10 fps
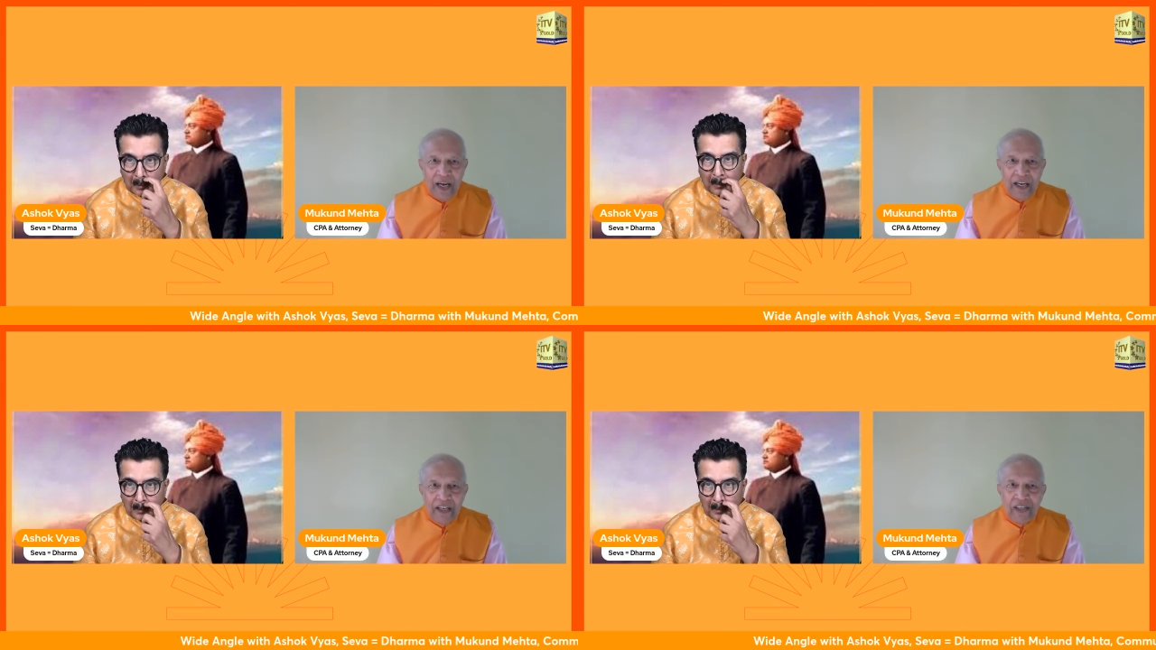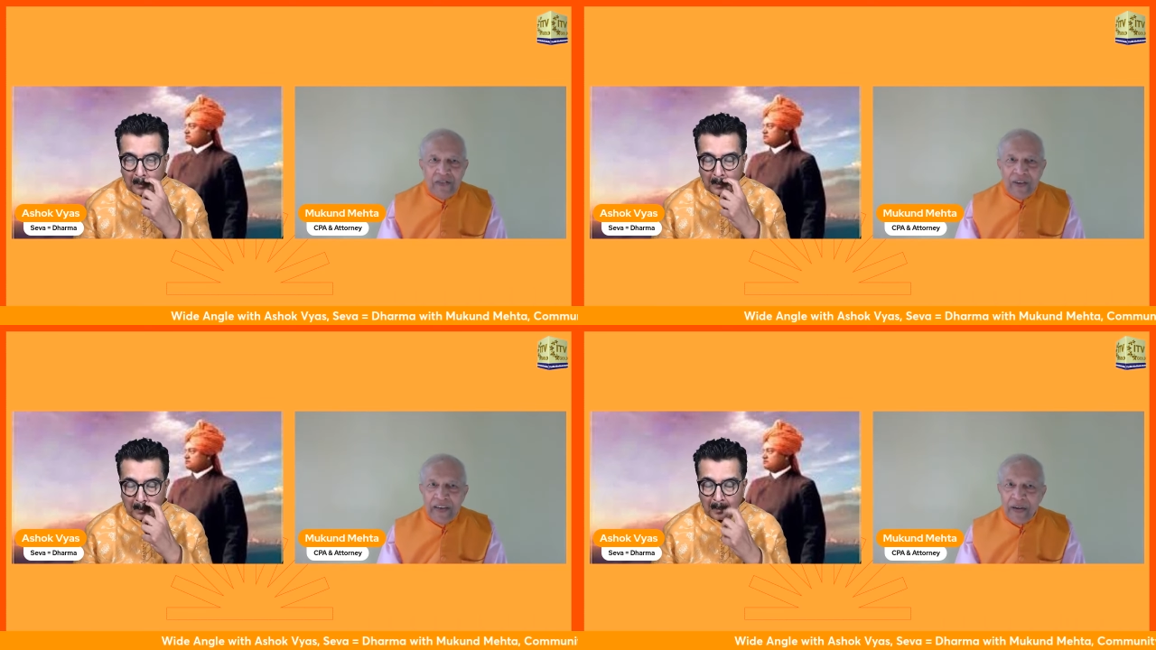Speaker 1: it is
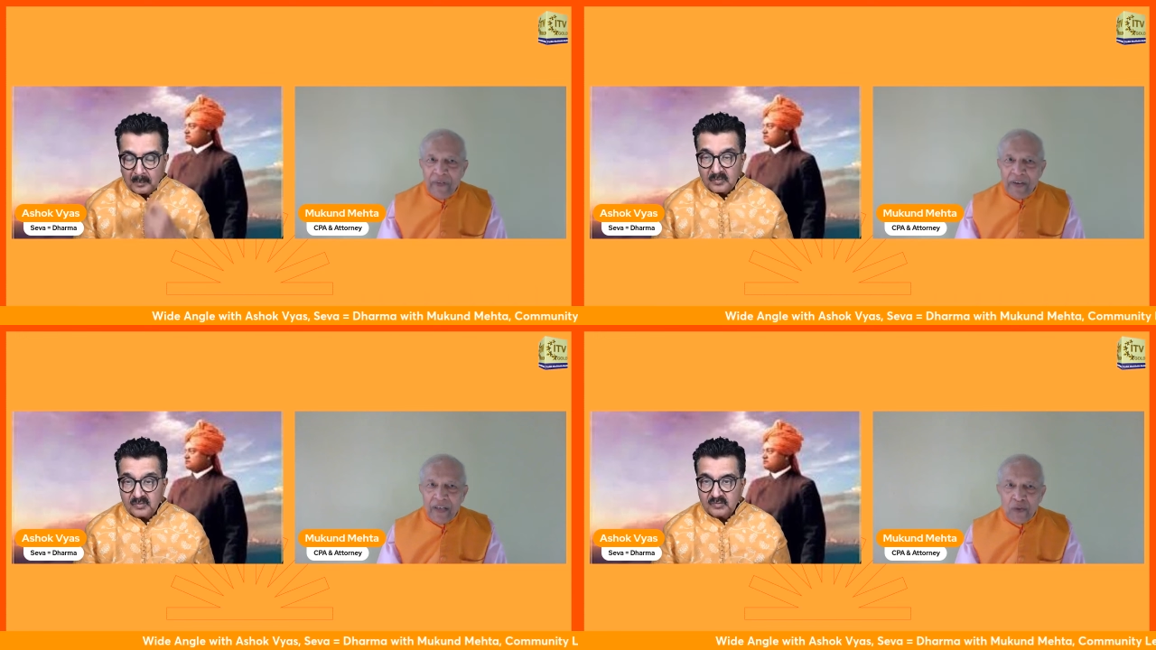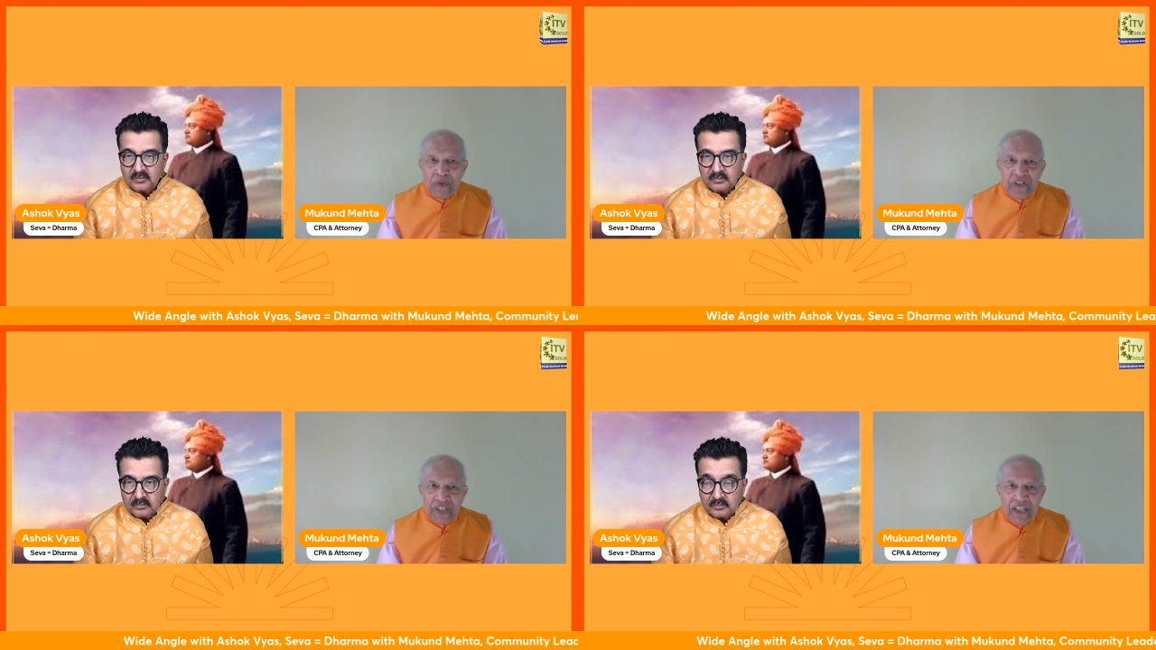very difficult to
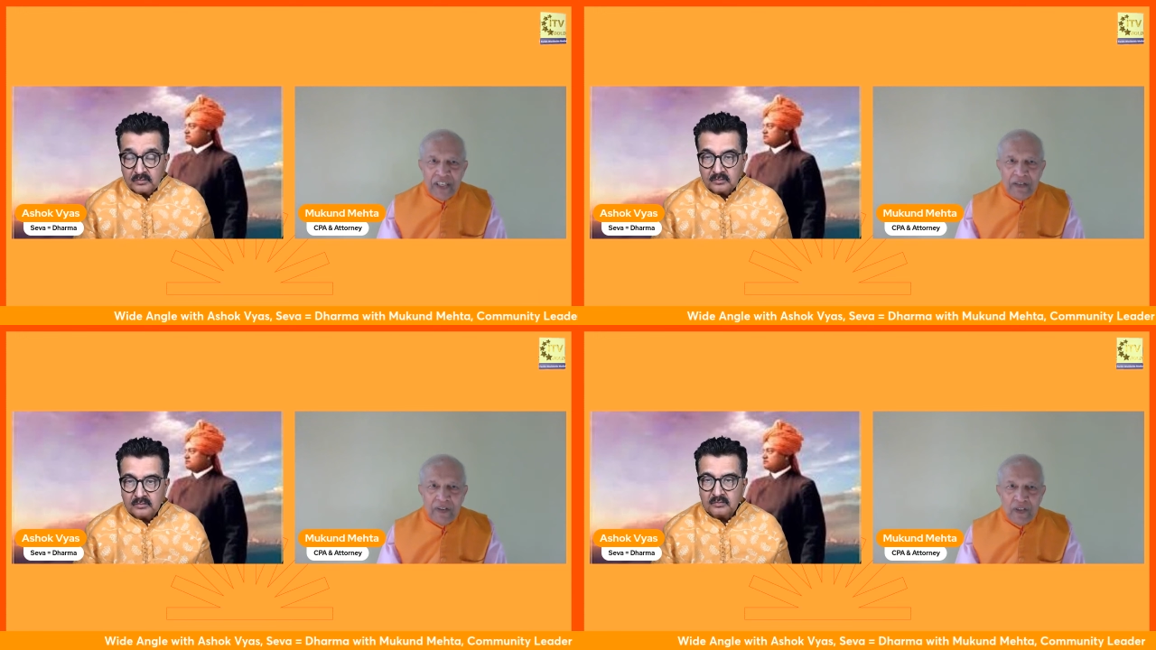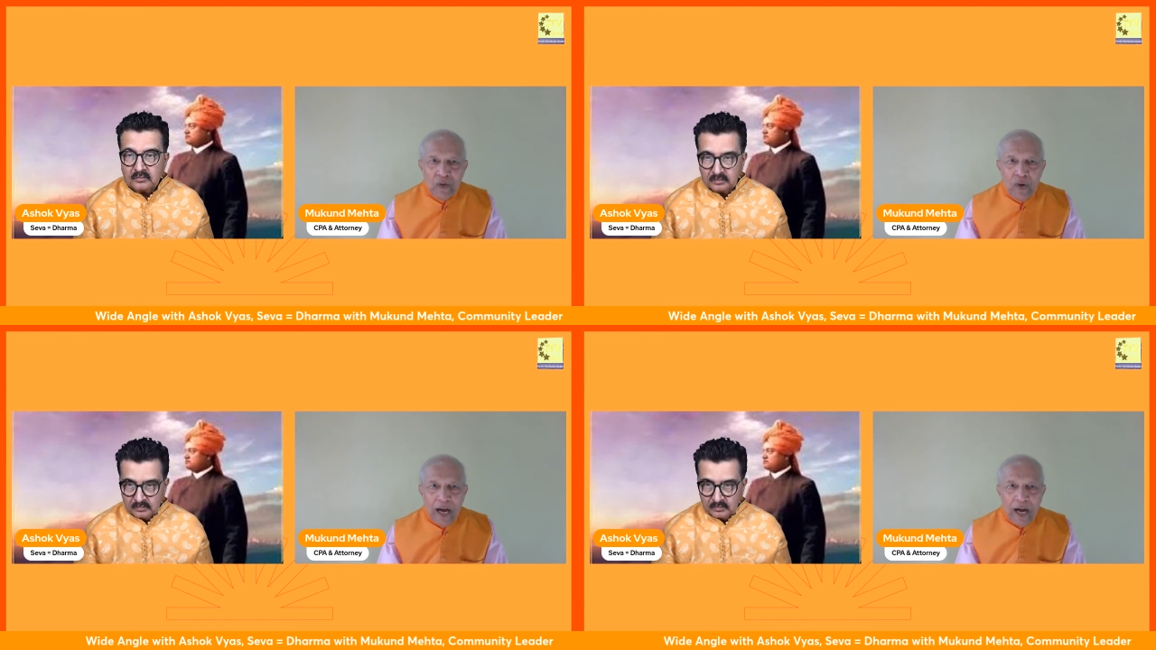change, even though